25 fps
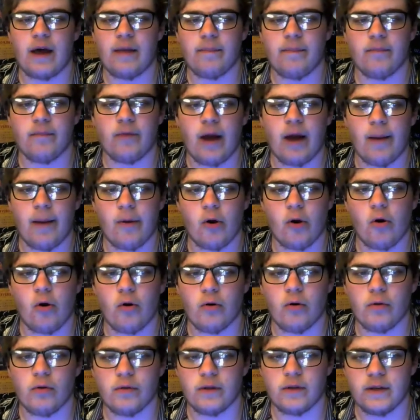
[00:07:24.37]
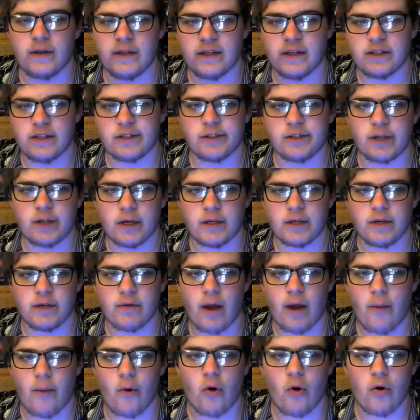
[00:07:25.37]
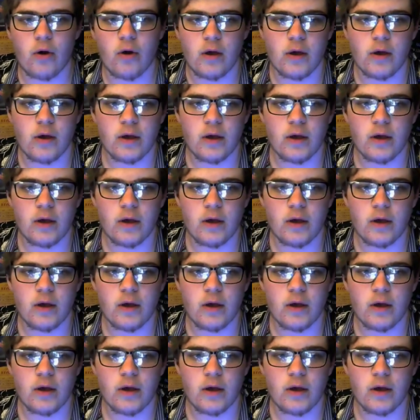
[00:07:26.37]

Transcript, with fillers: rabbit hole, the DJ JT rabbit hole?